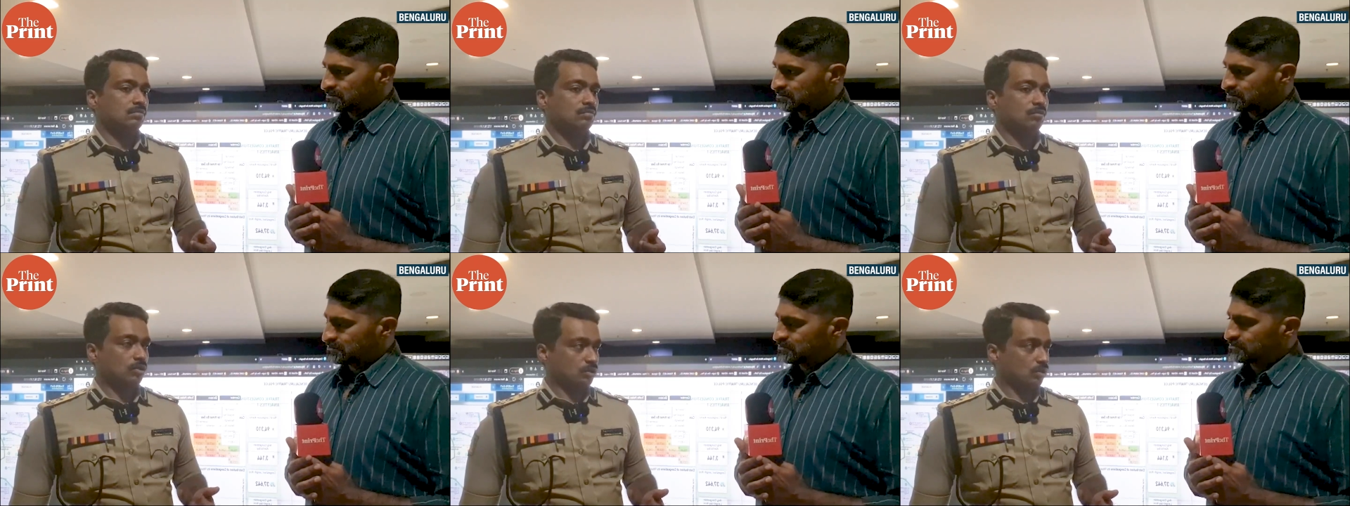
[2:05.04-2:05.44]

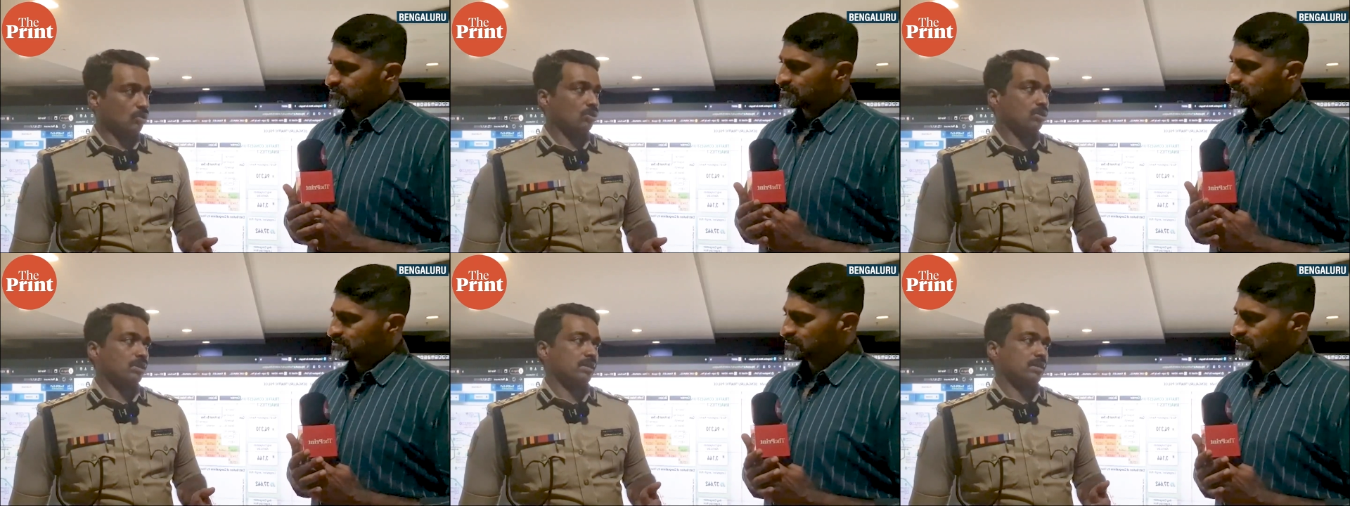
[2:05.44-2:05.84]

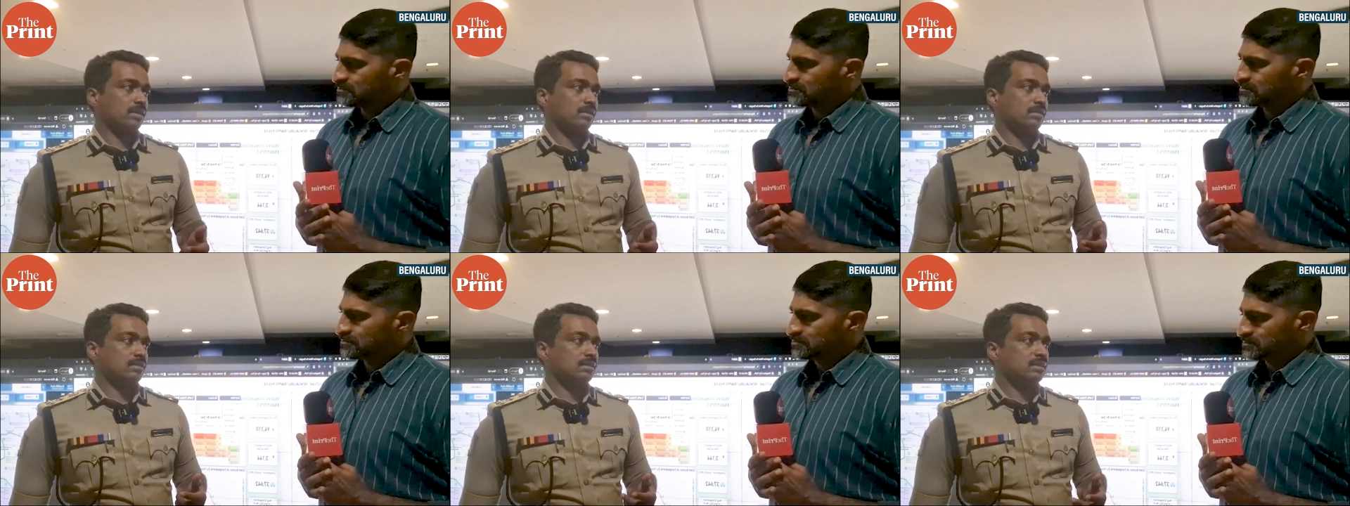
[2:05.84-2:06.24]
Speaker 1: waterlogging,
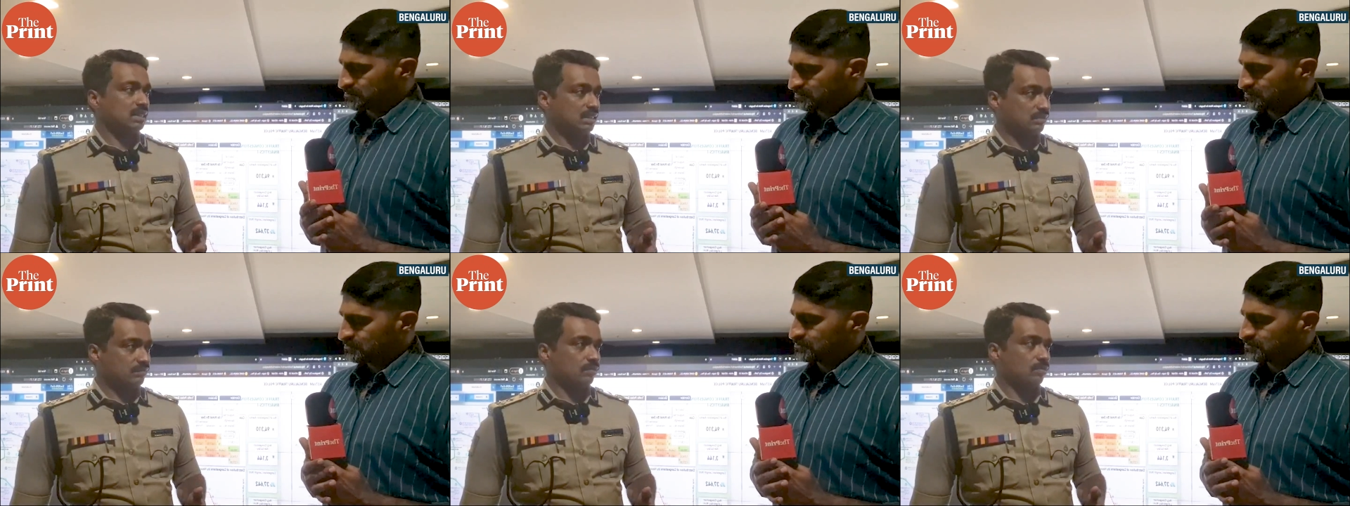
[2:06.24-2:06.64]

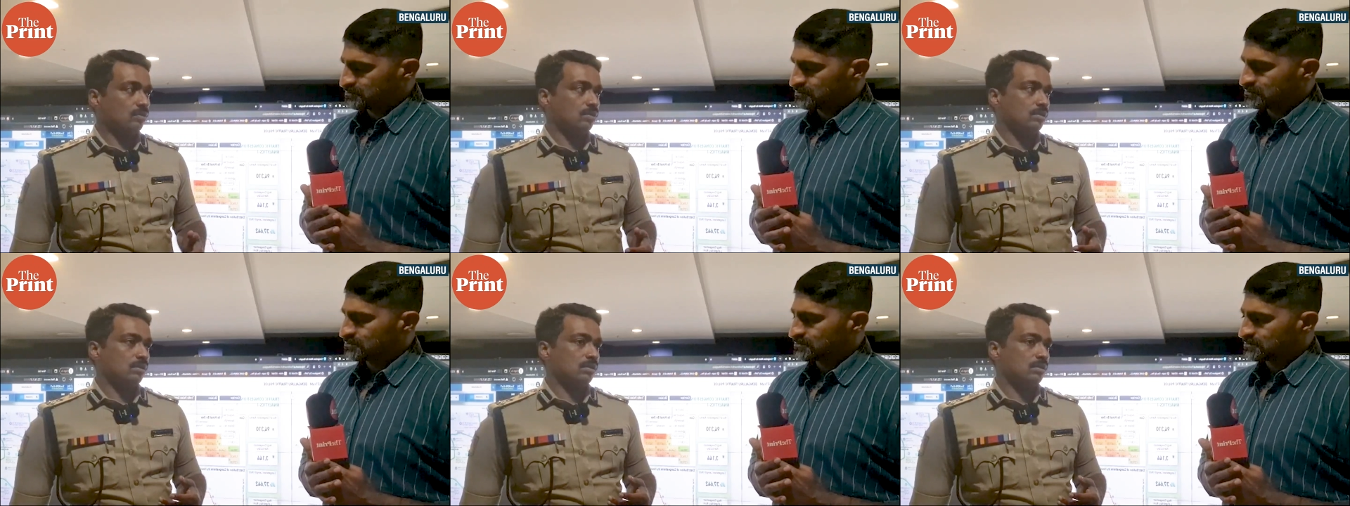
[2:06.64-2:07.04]
tree
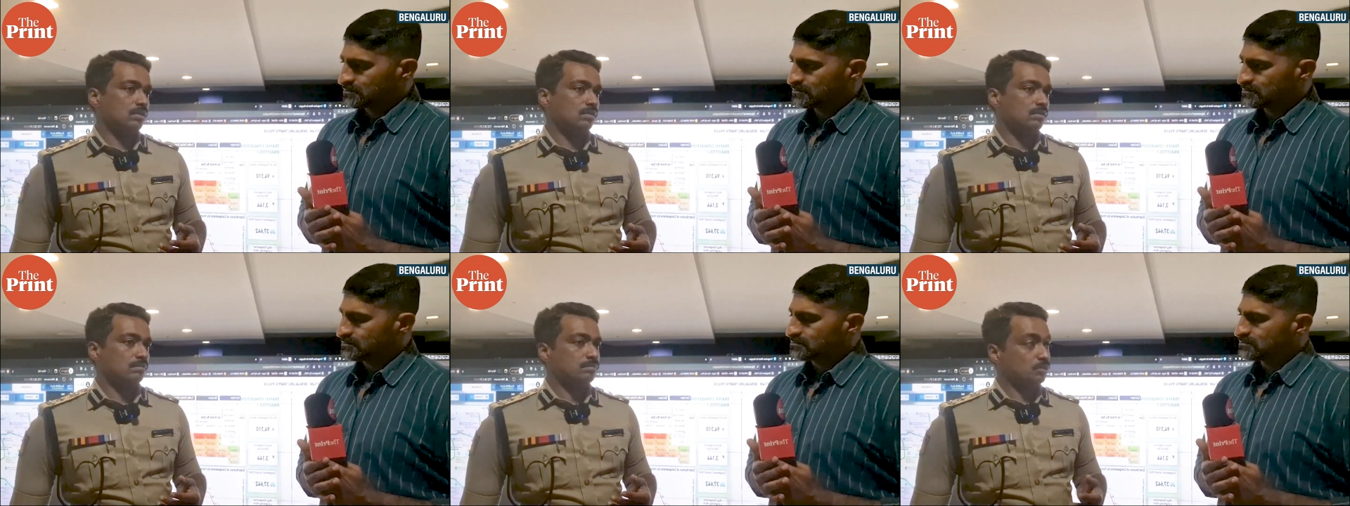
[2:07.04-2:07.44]
fall,
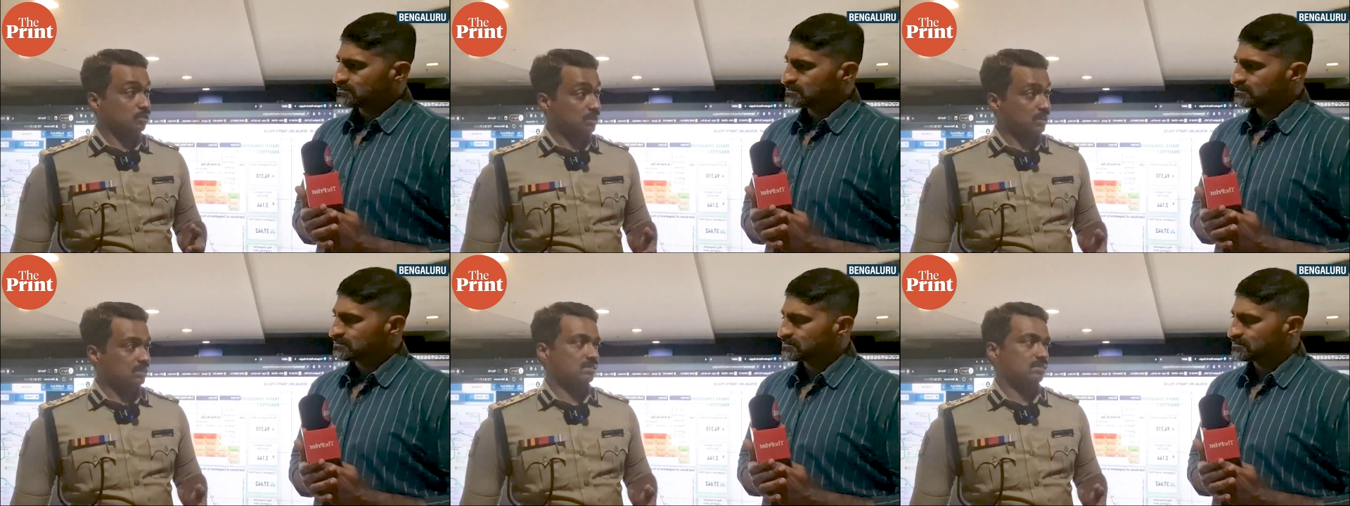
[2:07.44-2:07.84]

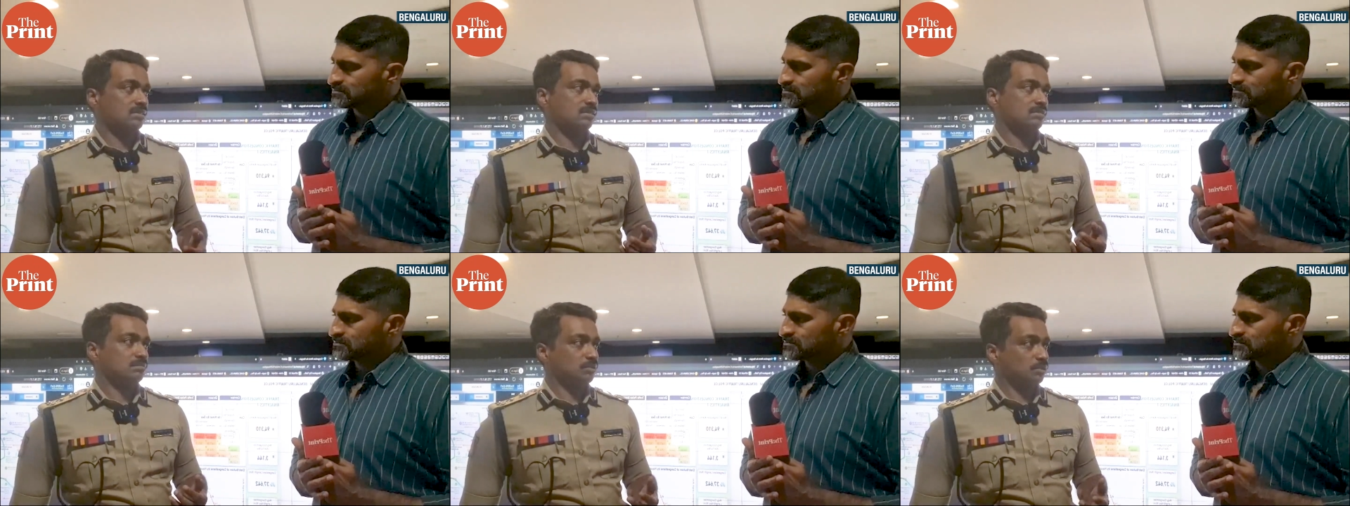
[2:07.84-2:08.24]
protests,
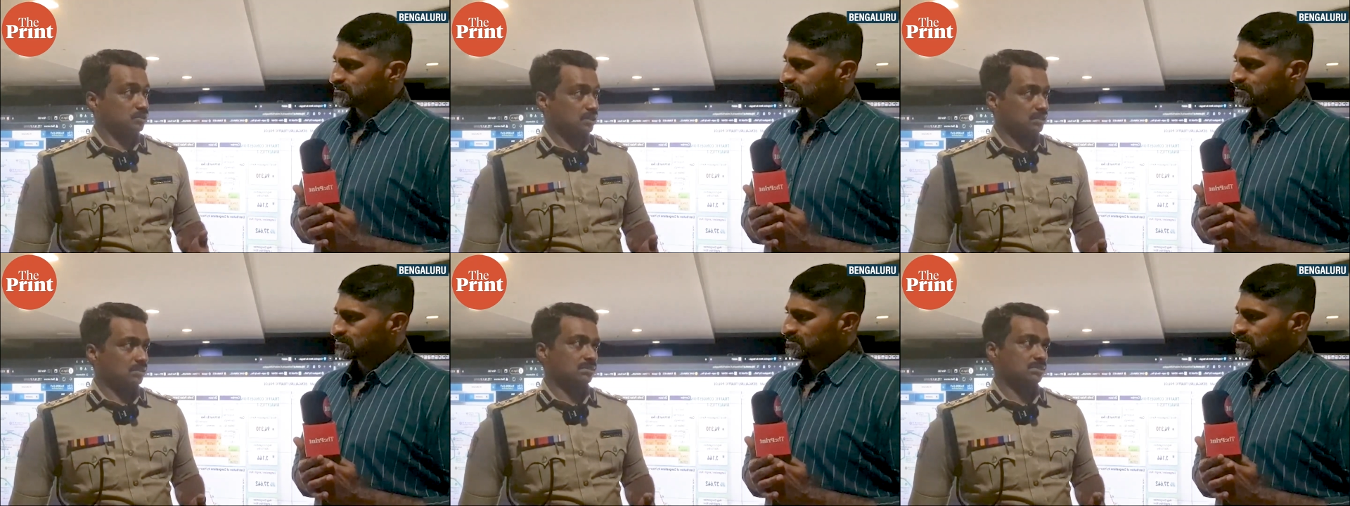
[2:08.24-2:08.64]

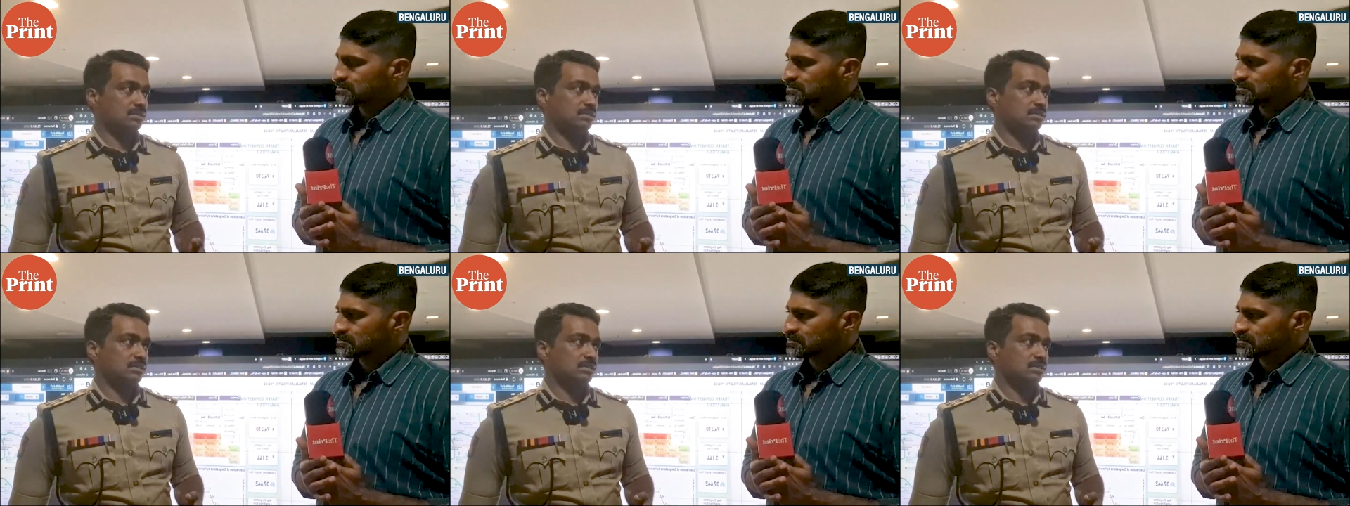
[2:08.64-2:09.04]
processions,